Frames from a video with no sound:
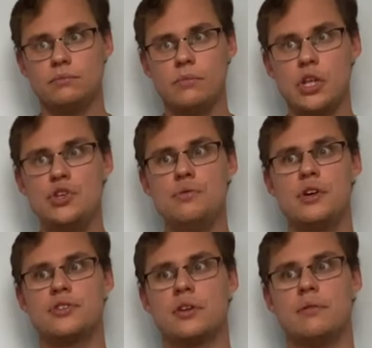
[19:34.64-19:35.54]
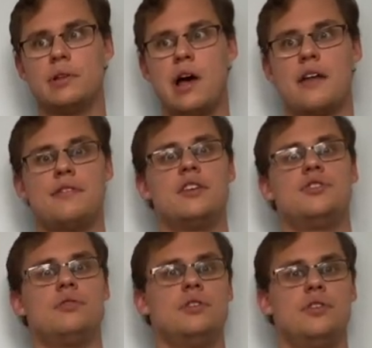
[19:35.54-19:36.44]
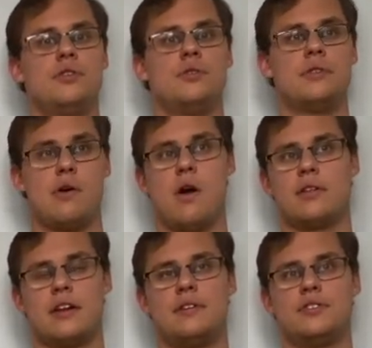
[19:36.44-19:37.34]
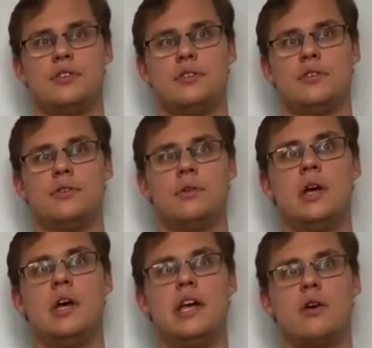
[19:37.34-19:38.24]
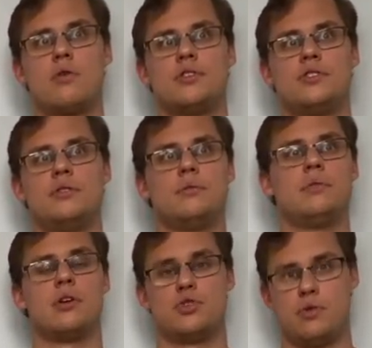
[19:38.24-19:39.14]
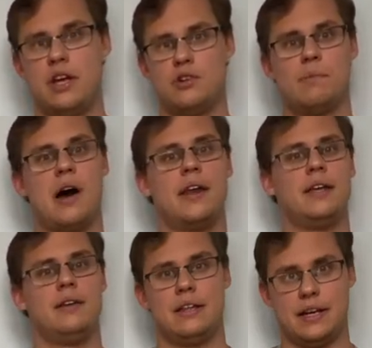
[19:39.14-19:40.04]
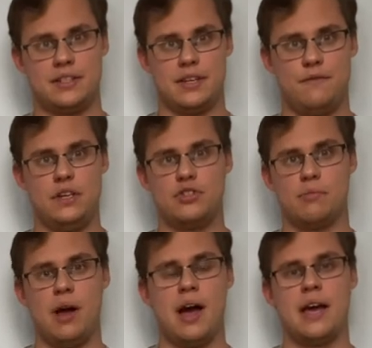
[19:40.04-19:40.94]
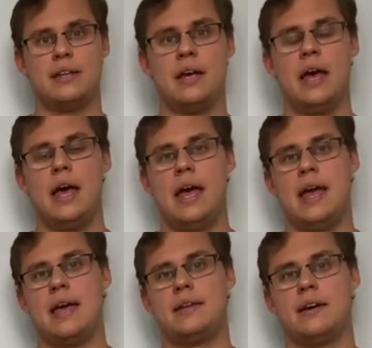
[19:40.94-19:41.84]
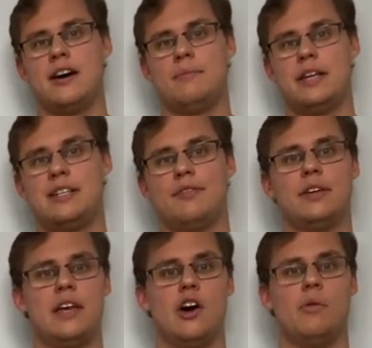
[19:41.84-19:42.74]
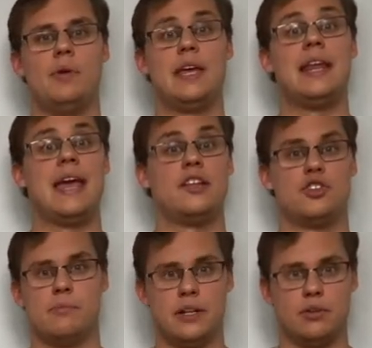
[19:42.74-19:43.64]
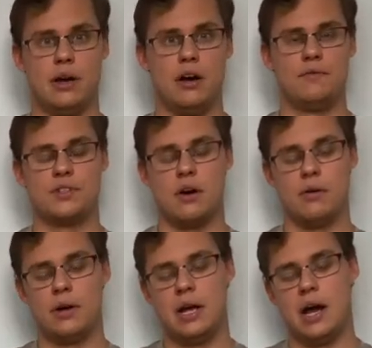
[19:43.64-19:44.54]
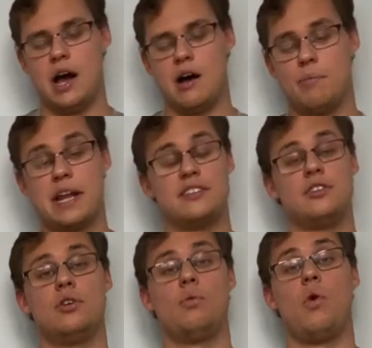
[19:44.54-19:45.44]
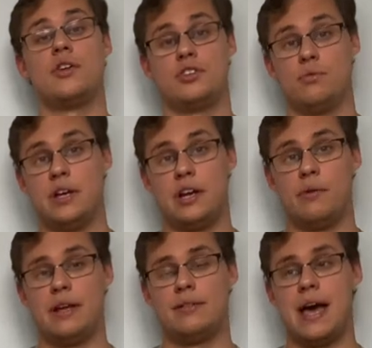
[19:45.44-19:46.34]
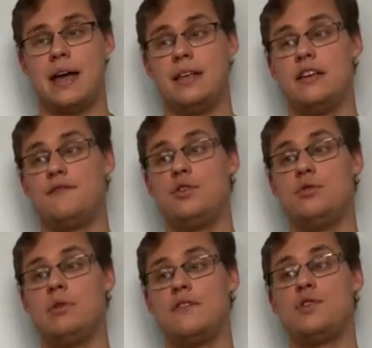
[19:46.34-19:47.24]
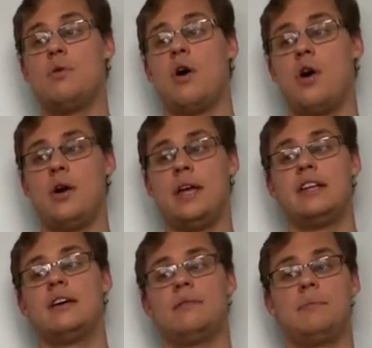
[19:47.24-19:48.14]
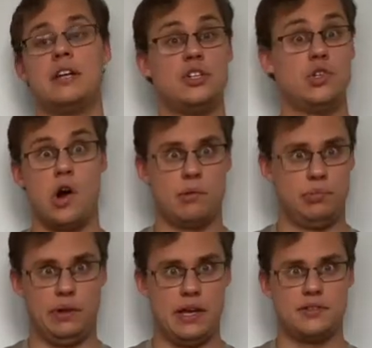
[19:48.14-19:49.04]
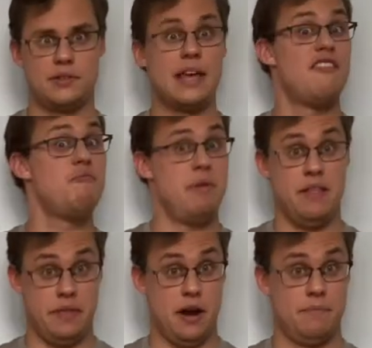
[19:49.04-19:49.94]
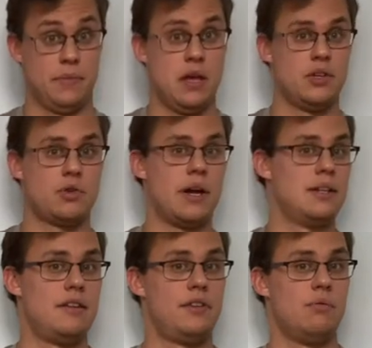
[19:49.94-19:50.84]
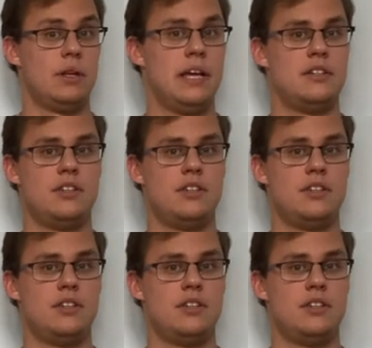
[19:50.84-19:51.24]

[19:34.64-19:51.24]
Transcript: you, there's a lot of things you can do. There are a lot of things you can do in order to you know train your body and, like I said, feed your mind and um, and definitely help enhance your mental health. So uh, but I still want to reiterate that if you if you are in a in a dark place, and I've been there, so I can definitely relate to